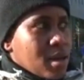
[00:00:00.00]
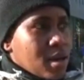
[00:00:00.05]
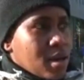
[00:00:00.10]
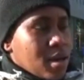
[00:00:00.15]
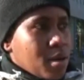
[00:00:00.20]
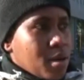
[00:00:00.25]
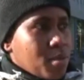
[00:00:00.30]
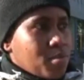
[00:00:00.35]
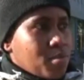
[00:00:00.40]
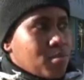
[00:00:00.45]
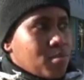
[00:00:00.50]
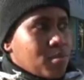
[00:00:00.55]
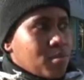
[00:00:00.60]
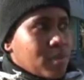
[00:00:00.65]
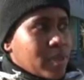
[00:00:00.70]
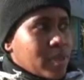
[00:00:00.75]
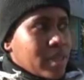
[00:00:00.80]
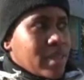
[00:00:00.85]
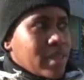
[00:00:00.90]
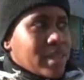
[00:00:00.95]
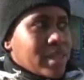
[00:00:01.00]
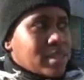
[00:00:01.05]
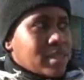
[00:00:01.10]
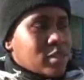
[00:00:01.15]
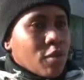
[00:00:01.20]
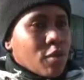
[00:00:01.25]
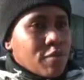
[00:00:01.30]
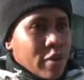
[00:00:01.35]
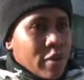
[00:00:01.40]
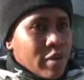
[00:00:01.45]
um, that's
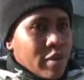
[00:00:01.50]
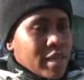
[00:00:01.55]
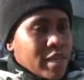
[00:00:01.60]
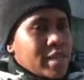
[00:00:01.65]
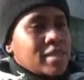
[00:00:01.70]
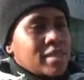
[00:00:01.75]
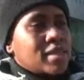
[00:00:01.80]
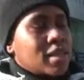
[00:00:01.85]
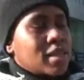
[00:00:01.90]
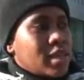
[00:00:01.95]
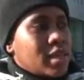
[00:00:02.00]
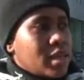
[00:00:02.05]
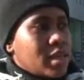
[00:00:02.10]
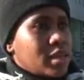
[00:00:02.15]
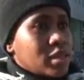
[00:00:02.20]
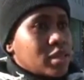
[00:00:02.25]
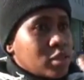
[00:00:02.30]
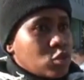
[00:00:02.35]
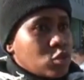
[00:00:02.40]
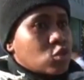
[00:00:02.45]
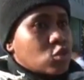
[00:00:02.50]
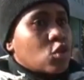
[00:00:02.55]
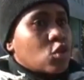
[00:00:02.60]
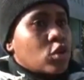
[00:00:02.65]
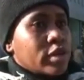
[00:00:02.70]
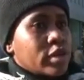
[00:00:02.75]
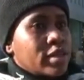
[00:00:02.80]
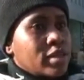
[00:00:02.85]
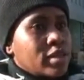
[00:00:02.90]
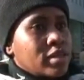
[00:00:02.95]
not very easily
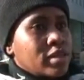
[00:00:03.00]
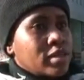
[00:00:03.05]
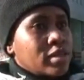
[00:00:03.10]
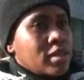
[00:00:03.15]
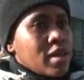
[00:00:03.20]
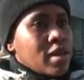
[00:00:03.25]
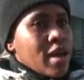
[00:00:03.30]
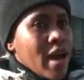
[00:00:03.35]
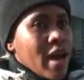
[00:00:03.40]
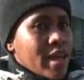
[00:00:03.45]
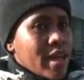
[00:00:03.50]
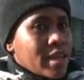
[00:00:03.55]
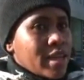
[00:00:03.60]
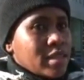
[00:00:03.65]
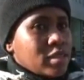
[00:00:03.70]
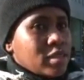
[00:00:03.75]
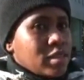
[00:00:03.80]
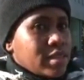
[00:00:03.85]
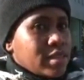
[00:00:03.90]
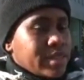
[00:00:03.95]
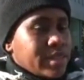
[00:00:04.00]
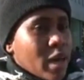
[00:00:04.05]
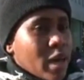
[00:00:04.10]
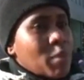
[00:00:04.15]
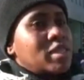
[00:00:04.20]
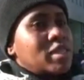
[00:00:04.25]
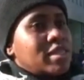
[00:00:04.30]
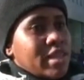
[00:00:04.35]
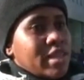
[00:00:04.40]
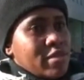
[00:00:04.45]
destroyed and it
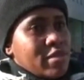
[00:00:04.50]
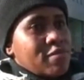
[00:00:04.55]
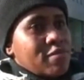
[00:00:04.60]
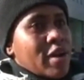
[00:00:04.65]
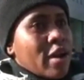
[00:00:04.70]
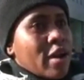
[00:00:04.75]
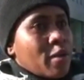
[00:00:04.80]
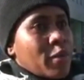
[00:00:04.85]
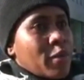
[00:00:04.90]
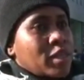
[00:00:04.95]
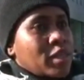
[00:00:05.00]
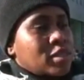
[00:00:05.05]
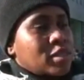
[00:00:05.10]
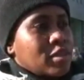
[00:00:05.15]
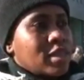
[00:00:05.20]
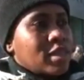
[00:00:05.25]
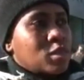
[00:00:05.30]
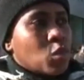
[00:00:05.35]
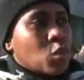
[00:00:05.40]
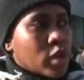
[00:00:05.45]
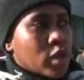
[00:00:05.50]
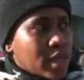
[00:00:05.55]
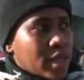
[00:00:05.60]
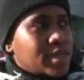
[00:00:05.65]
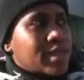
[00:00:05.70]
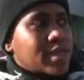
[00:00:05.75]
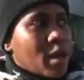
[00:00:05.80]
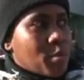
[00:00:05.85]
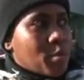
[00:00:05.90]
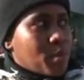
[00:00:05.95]
damages the environment, so that's one
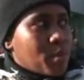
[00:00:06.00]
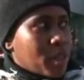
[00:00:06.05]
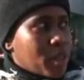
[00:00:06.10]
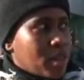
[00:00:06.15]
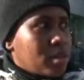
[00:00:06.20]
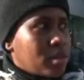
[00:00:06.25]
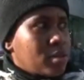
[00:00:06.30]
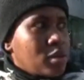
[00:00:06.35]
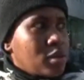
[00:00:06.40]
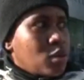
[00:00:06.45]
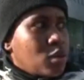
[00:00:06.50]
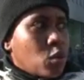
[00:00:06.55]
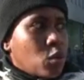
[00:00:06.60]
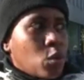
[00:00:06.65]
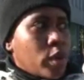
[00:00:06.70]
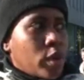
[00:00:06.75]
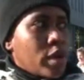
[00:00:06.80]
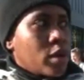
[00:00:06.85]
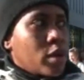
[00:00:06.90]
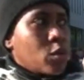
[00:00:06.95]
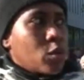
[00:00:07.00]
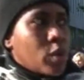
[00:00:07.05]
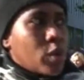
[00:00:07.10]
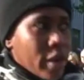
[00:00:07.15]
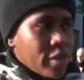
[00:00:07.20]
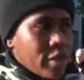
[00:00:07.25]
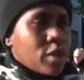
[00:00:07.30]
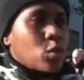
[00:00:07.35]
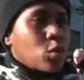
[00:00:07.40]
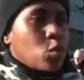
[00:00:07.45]
example where I
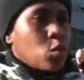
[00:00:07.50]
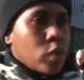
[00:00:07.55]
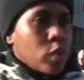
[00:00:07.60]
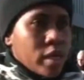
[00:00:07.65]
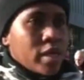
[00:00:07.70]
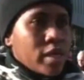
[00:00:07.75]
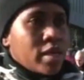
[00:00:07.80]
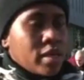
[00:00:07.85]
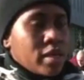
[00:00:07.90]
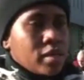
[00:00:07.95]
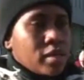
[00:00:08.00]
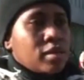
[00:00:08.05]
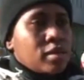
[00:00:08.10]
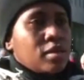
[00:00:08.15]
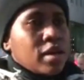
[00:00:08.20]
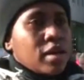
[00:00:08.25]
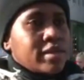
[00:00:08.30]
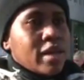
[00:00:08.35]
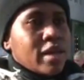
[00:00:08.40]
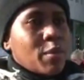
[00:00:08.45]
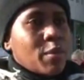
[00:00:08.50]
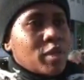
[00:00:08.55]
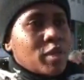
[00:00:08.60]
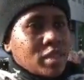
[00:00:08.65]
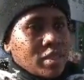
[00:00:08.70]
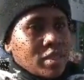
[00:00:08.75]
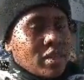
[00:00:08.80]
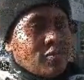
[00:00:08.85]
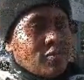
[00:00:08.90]
think we are damaging